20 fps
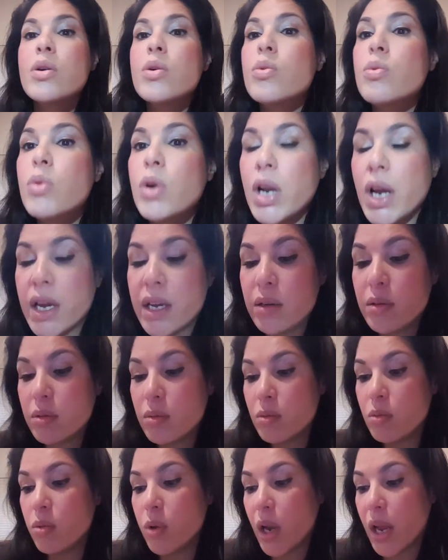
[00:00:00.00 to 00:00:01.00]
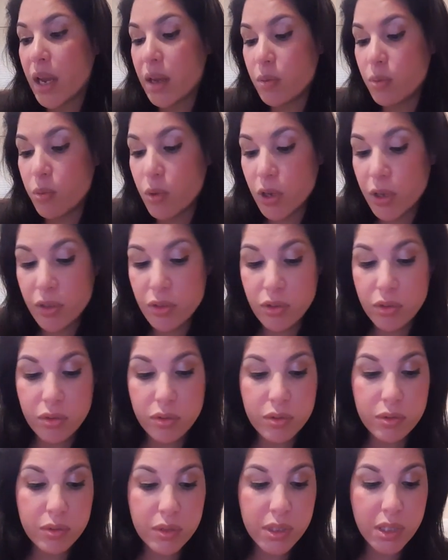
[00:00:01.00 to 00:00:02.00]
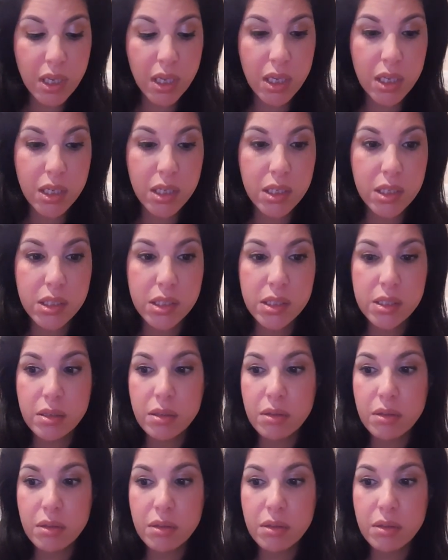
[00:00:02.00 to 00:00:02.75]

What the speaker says: What I would use the